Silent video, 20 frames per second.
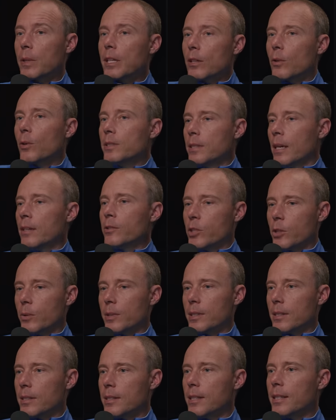When the Lord tells
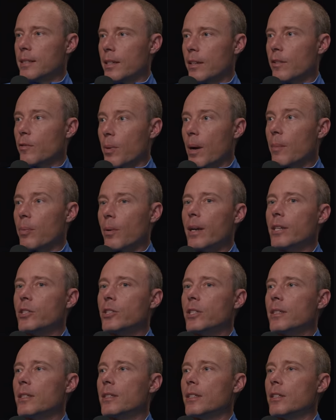you it's a season of
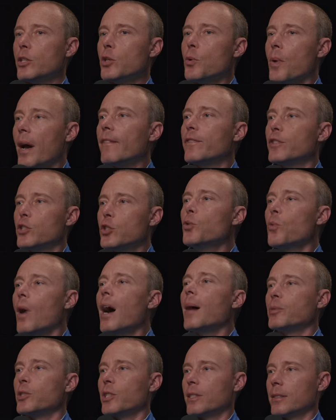preparation, you have
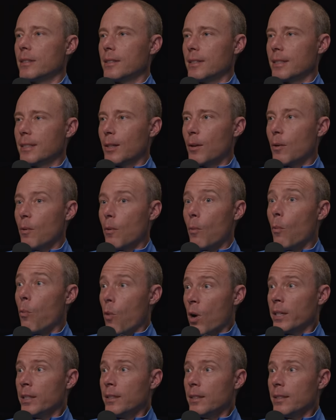two options.
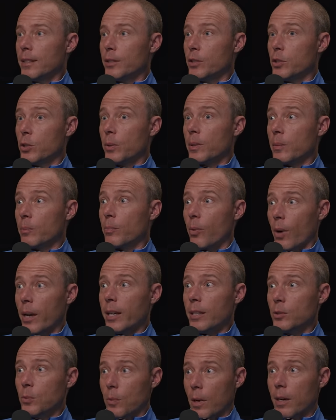One, to
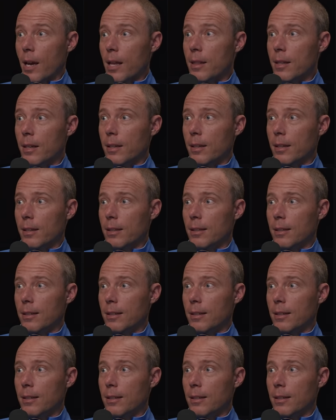embrace work ethic.